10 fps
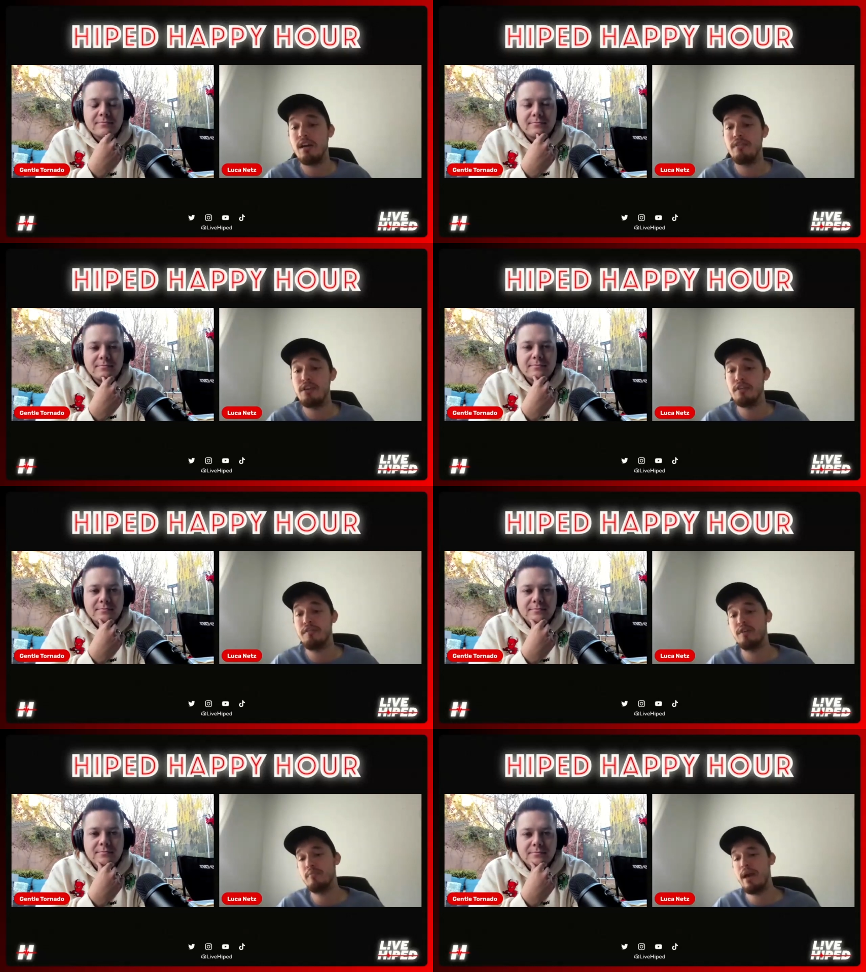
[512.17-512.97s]
Speaker 1: enough and you'll
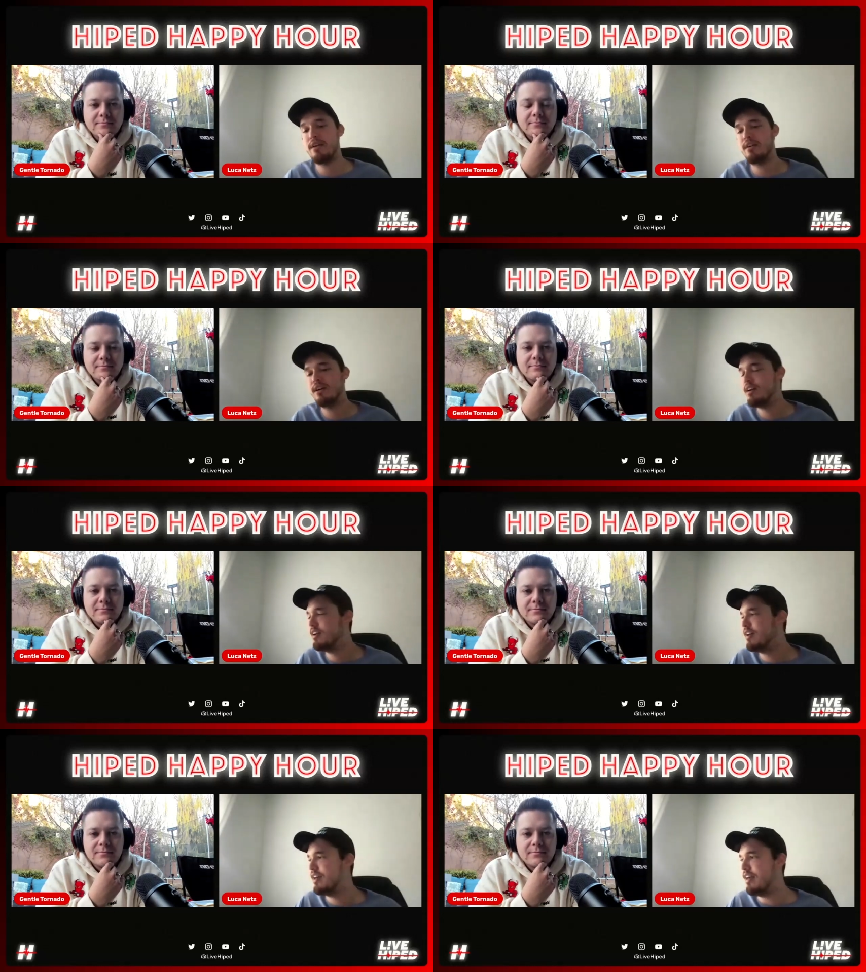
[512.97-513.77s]
feel better.
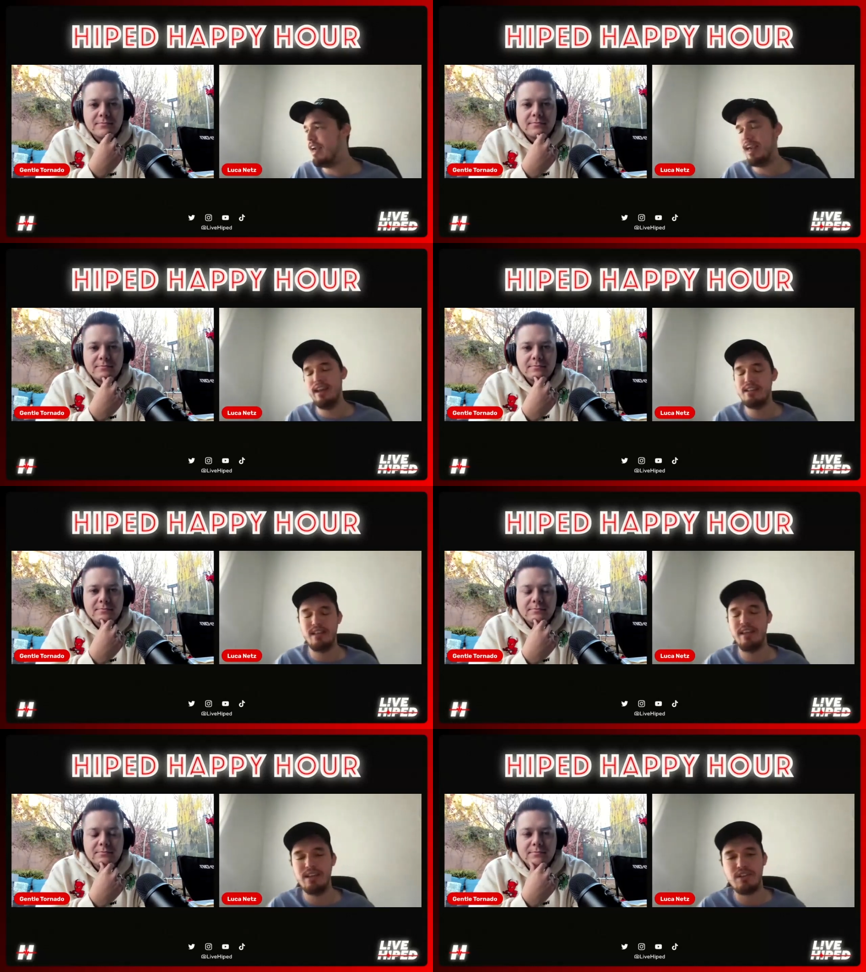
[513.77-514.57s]
And
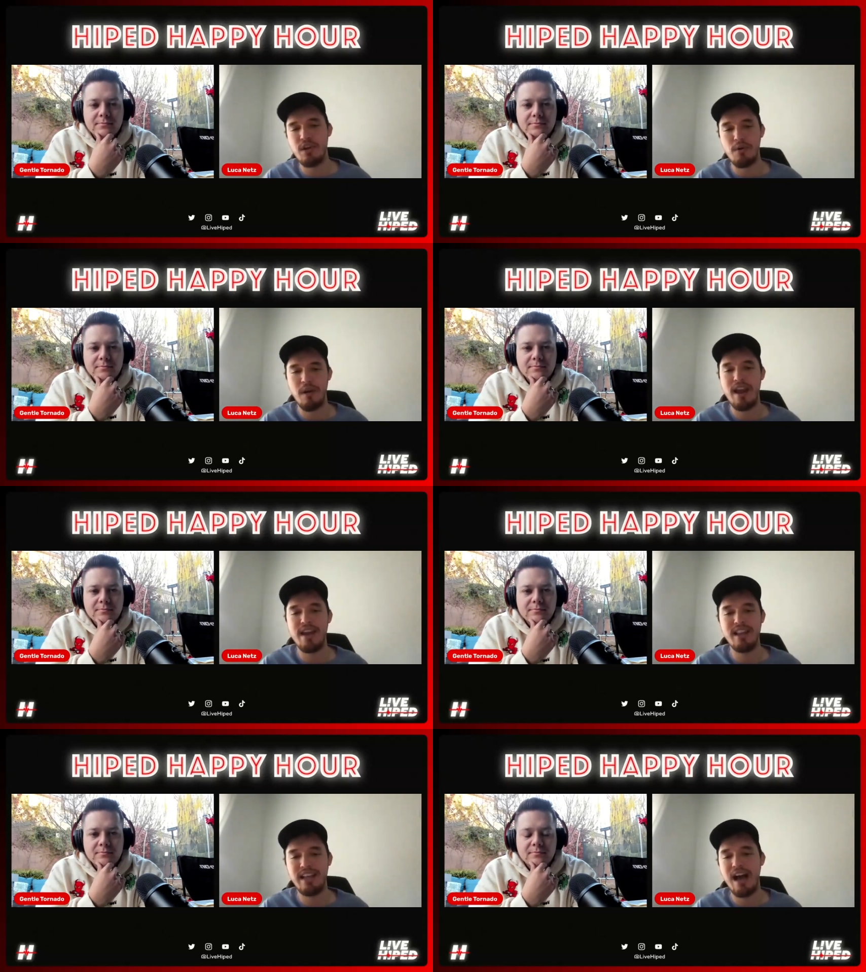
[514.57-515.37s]
it's like he's so
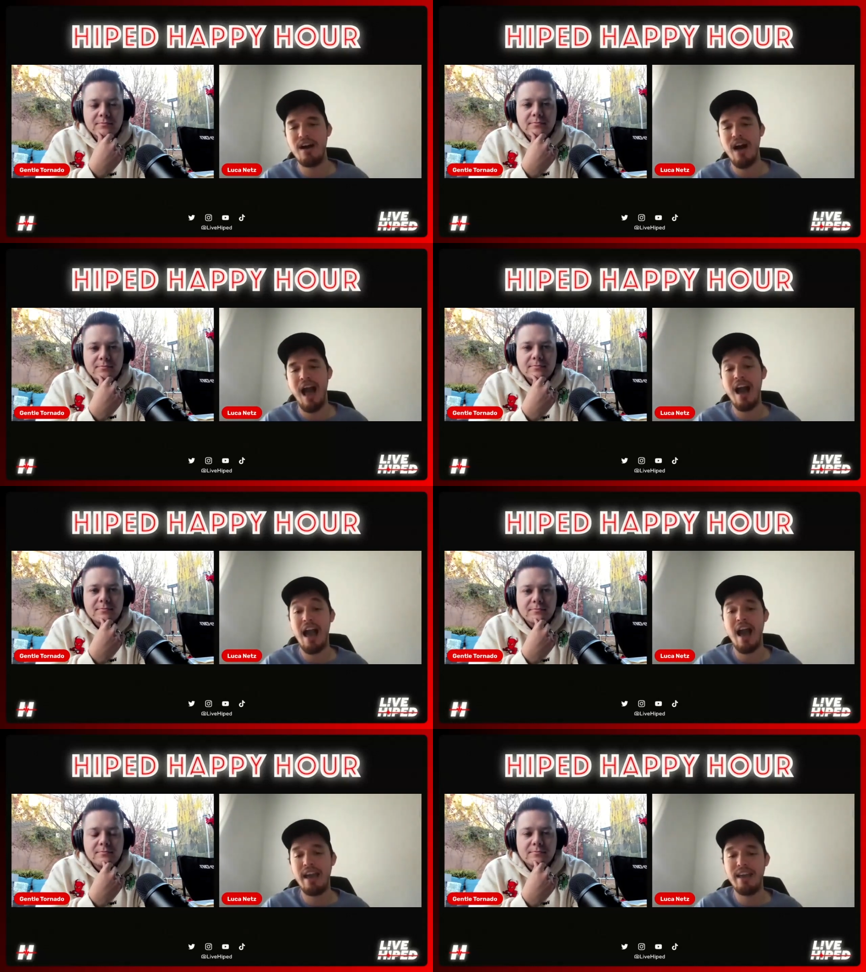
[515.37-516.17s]
right. Like I, I,
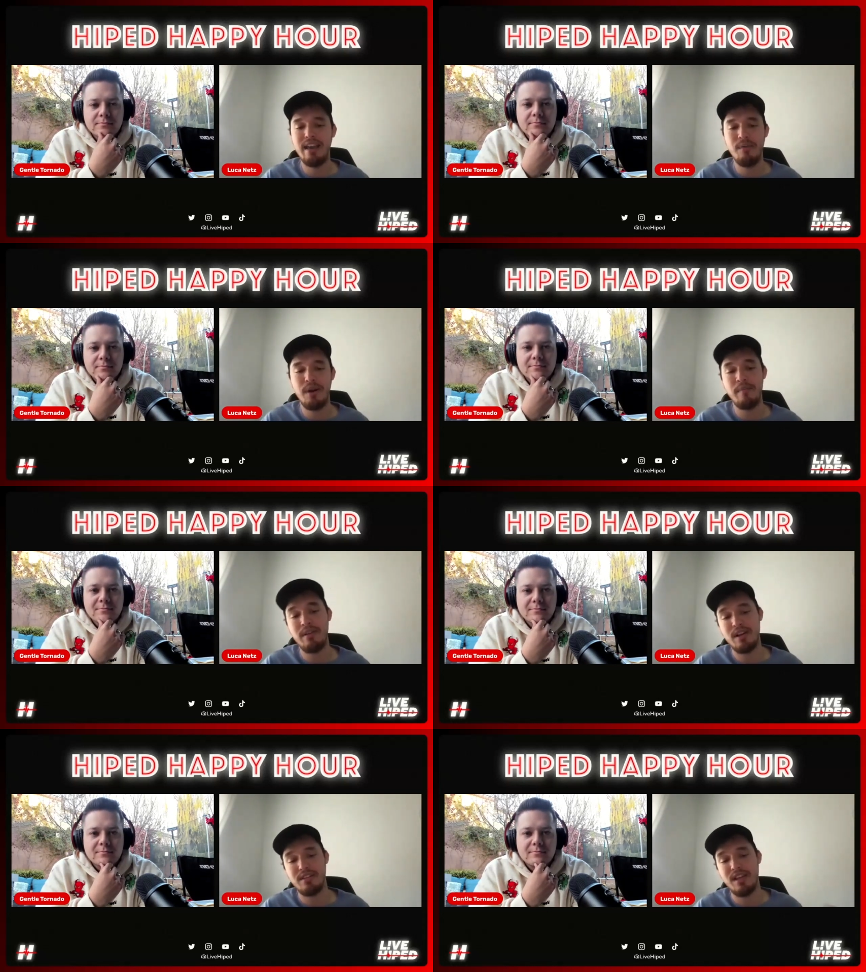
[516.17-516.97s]
I, when I'm
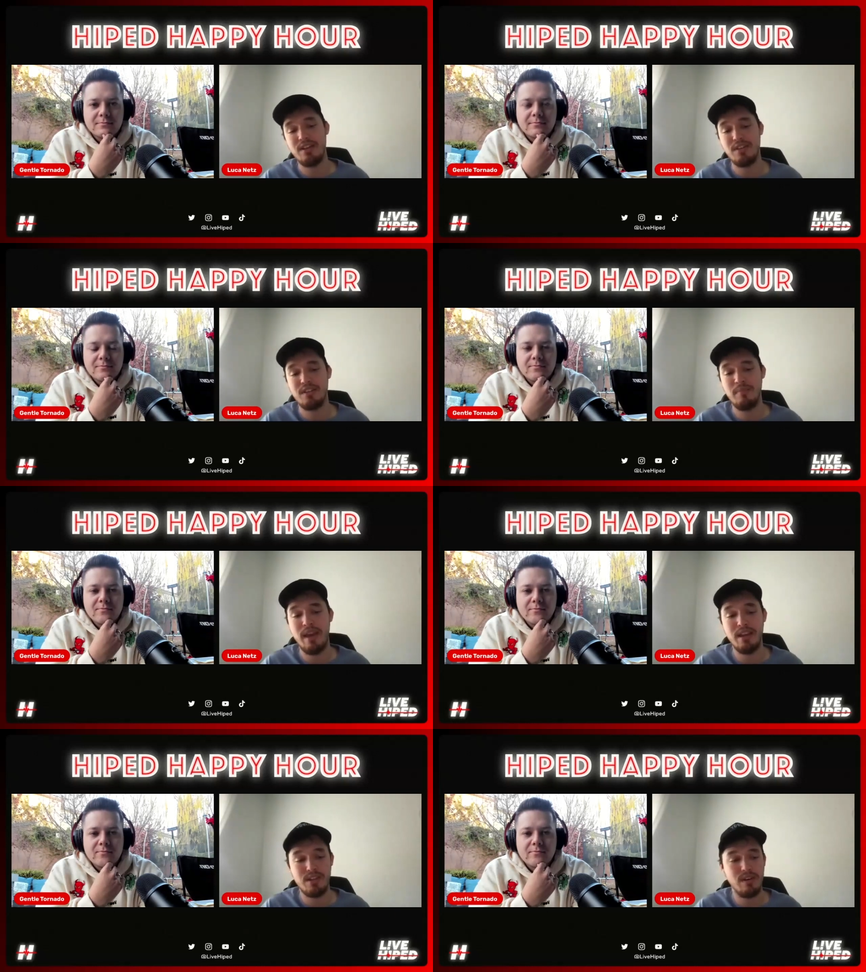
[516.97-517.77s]
in Los Angeles, the
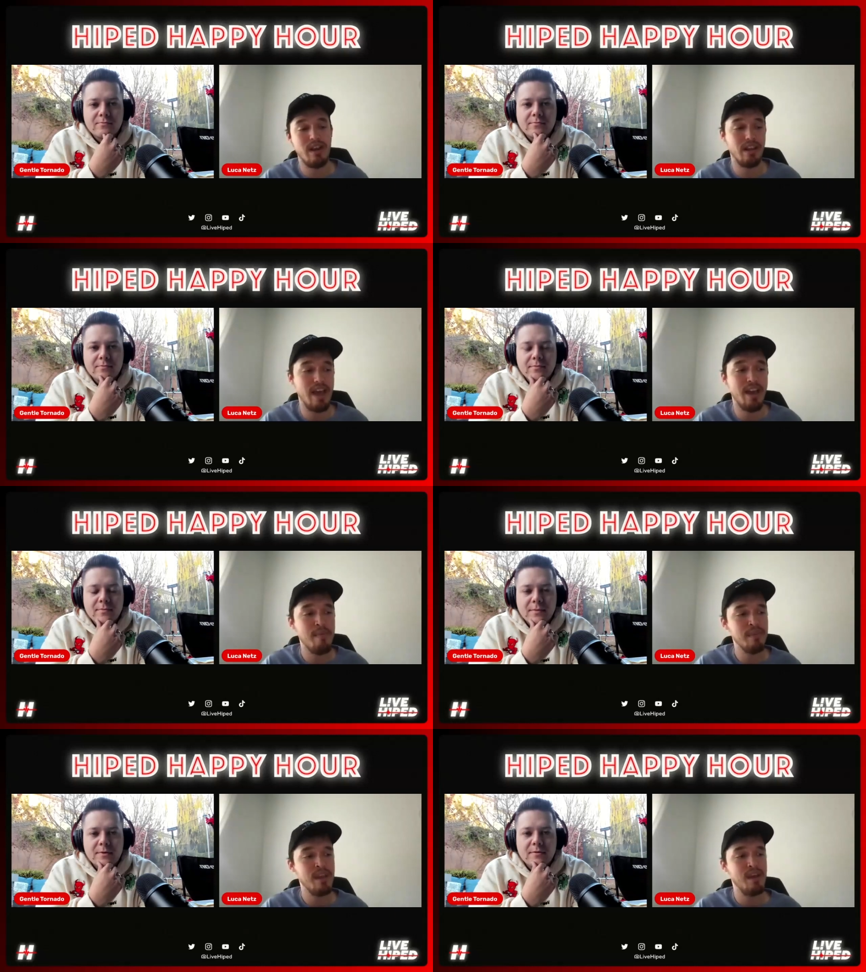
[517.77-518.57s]
paintings are in LA.
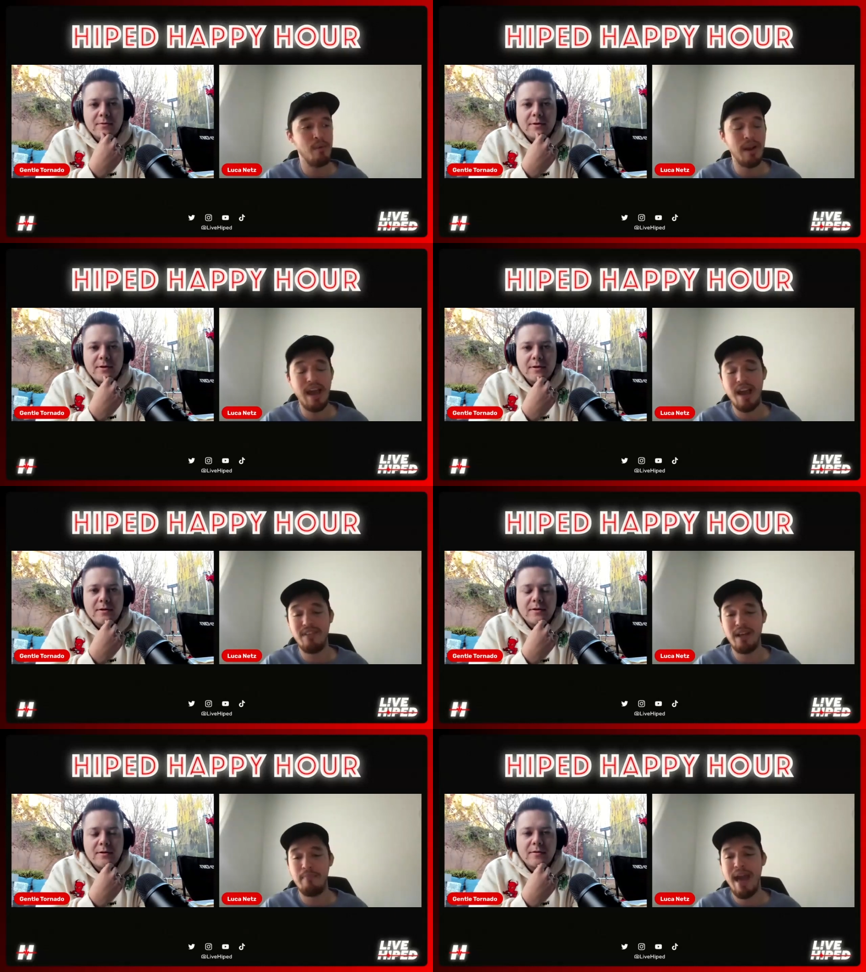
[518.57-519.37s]
When I
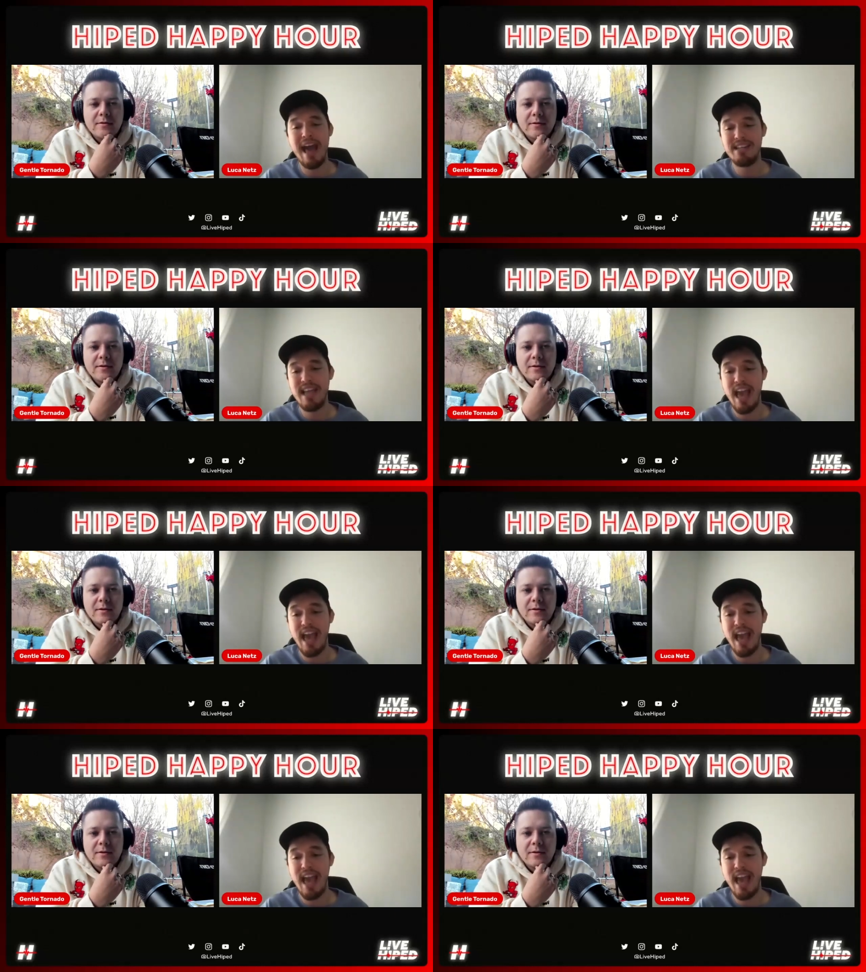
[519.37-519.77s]
have like a bad